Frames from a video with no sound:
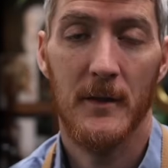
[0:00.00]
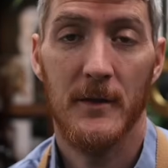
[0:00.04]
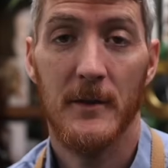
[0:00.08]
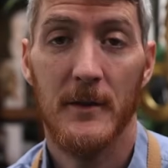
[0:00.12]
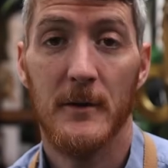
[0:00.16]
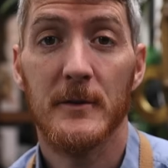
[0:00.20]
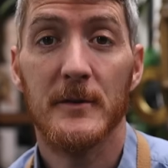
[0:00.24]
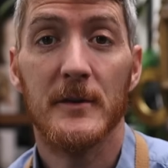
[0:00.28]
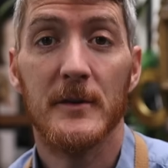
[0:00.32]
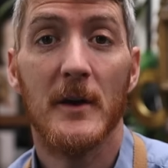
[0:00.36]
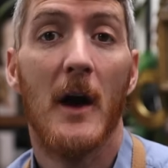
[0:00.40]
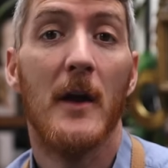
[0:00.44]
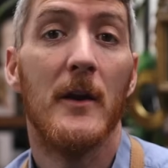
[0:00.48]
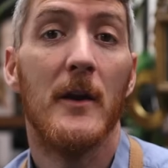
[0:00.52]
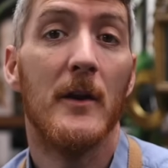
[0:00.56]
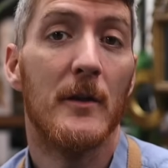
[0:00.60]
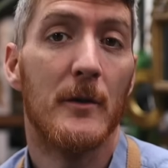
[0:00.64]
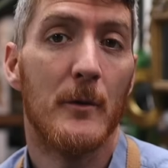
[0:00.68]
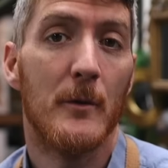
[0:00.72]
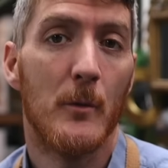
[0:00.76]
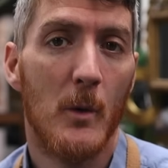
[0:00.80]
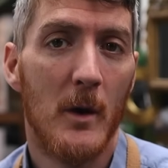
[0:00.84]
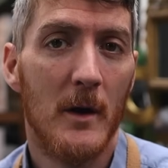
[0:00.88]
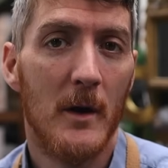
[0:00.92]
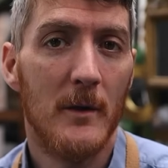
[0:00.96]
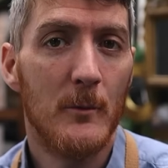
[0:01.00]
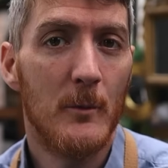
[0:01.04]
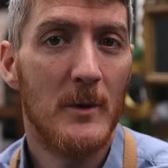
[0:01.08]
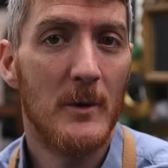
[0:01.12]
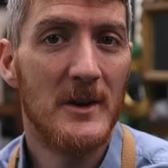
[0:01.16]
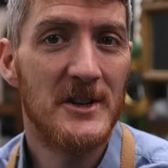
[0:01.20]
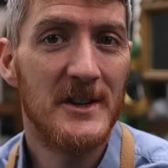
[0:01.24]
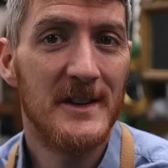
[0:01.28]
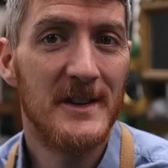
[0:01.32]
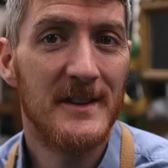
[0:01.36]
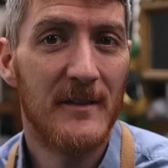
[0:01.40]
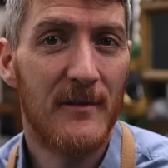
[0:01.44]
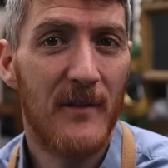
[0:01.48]
There is another one,
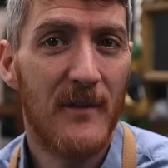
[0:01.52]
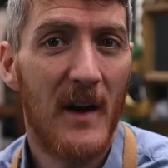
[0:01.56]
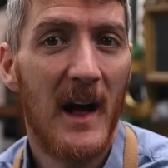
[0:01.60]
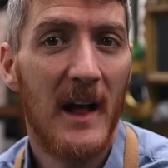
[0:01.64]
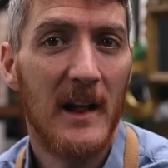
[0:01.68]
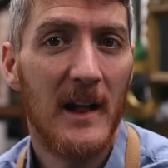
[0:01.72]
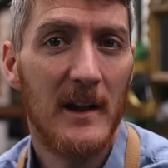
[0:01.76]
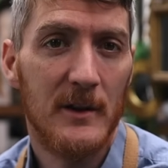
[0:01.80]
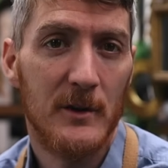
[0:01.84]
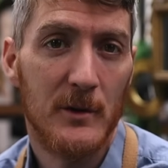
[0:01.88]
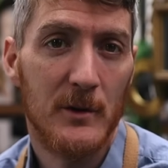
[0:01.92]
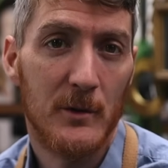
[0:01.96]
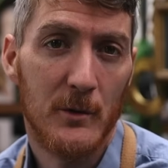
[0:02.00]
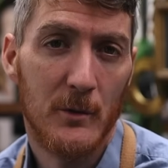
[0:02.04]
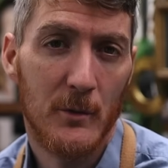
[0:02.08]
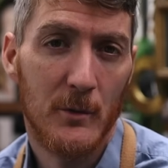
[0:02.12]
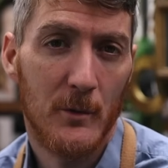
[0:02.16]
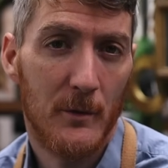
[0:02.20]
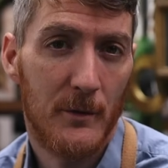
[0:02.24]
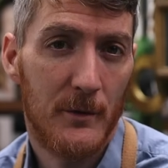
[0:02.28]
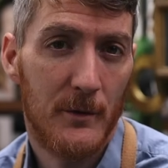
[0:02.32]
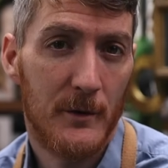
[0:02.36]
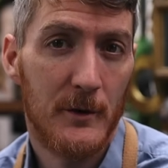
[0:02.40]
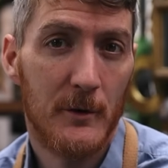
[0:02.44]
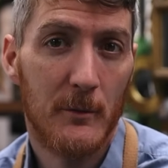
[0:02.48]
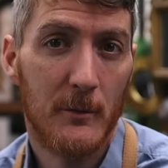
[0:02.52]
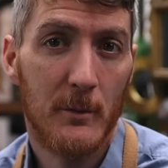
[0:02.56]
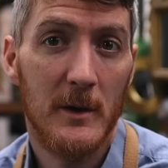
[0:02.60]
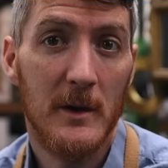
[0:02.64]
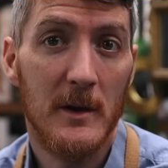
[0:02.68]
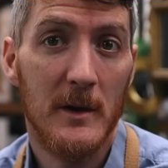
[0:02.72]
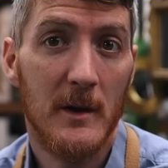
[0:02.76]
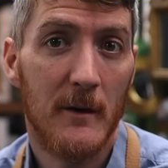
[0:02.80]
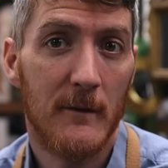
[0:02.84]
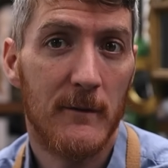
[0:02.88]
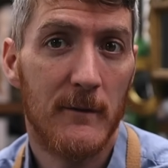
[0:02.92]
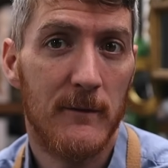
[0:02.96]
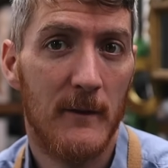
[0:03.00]
which is value, the
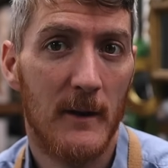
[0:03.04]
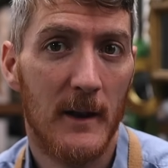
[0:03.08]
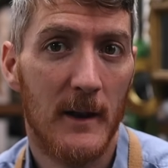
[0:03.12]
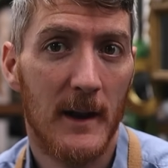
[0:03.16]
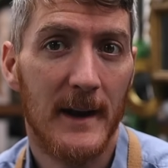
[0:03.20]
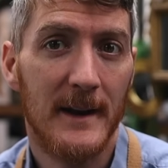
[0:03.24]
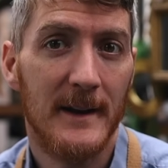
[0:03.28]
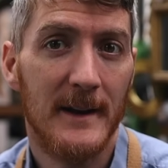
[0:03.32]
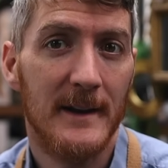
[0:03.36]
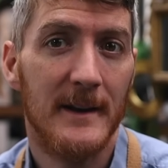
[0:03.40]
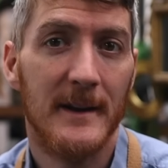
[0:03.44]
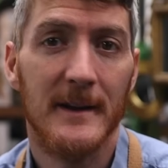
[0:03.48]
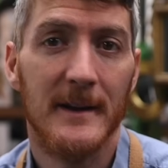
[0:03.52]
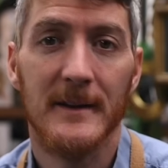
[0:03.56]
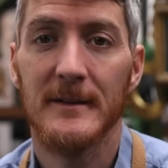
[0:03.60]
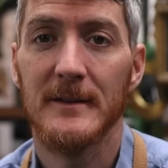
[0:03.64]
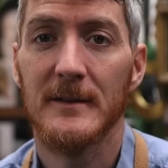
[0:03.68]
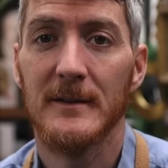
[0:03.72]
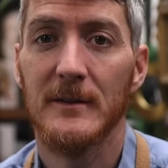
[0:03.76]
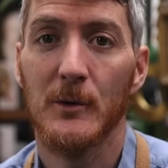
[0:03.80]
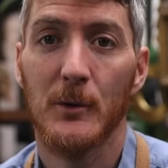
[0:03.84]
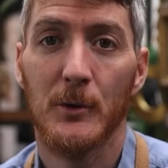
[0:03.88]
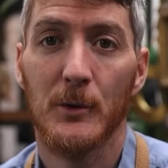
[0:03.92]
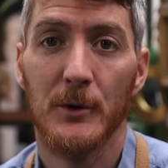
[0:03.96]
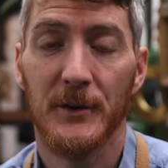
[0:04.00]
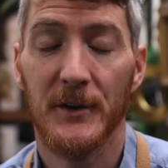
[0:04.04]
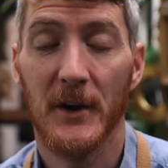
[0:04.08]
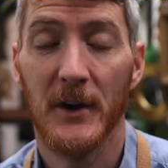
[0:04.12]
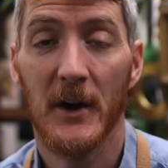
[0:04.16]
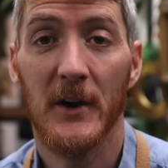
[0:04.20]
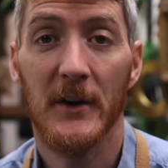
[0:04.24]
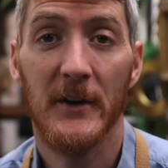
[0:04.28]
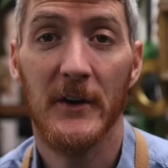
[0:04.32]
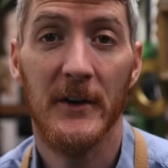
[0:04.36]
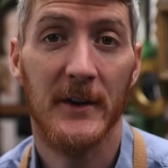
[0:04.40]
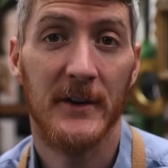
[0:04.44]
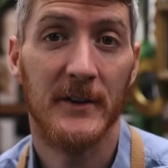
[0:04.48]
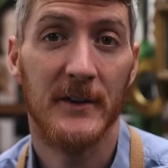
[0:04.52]
degree of lightness or
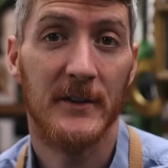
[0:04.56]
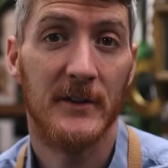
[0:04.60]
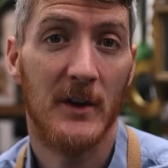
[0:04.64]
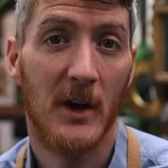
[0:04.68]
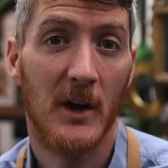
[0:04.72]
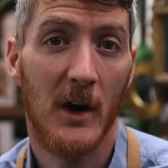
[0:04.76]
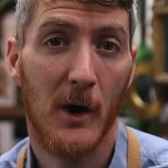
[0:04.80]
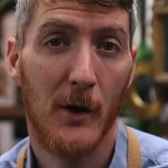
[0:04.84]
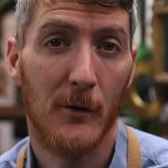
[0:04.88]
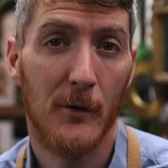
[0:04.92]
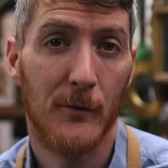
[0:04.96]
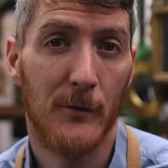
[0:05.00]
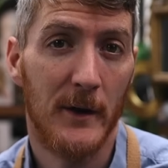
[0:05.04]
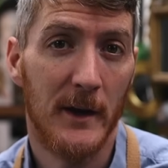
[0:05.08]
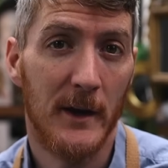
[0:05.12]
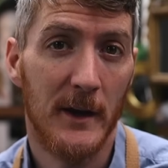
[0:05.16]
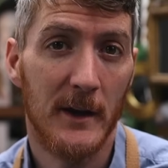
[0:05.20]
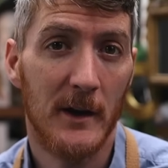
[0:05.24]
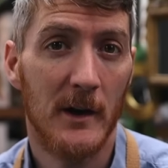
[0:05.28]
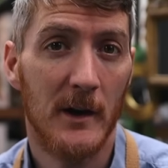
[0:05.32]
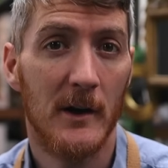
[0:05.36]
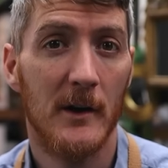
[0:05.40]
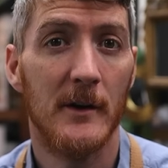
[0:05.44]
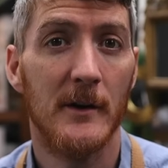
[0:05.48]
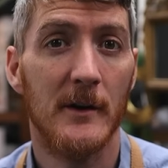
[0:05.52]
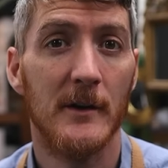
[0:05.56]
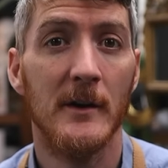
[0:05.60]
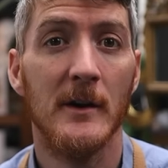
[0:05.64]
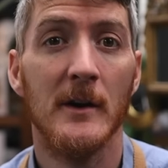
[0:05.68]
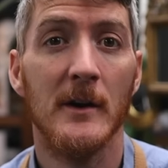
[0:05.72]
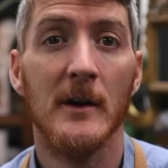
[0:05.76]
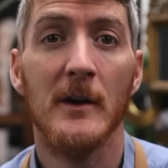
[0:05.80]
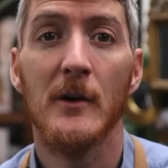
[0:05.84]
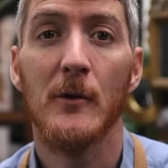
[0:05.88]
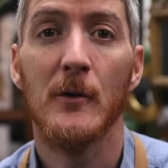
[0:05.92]
darkness of a color,